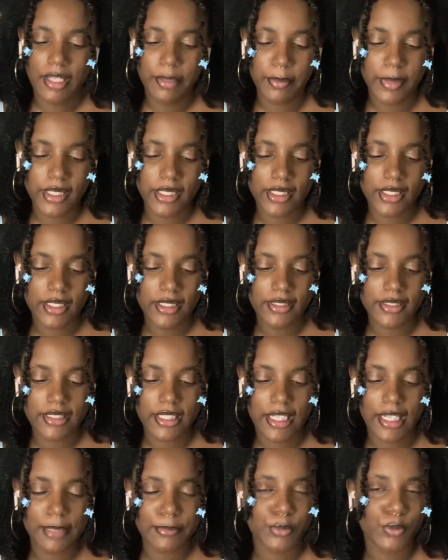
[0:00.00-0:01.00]
being in these
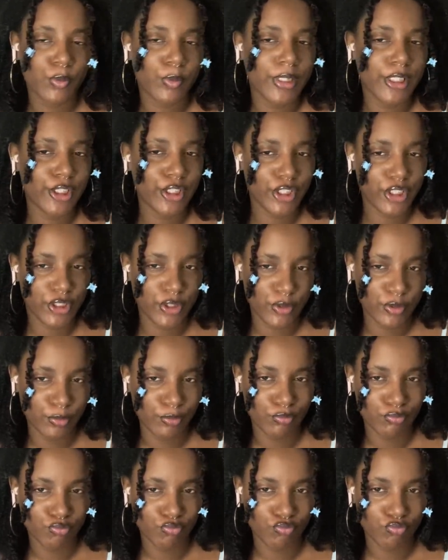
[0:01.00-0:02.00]
times would be cute
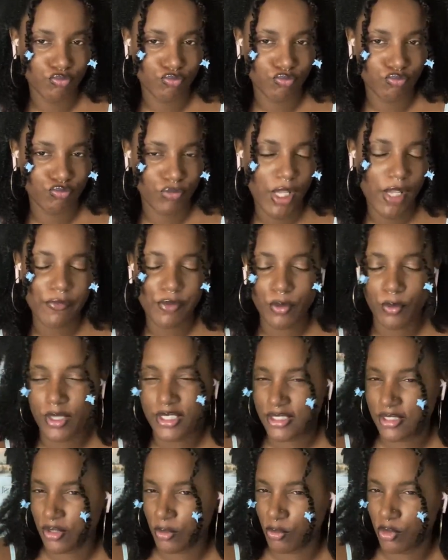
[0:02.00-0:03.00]
if you
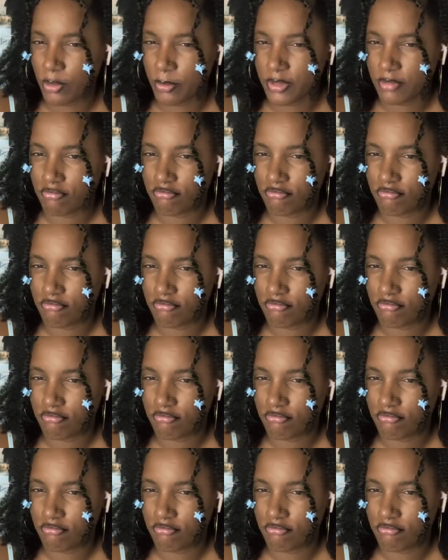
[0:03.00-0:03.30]
wasn't a woman.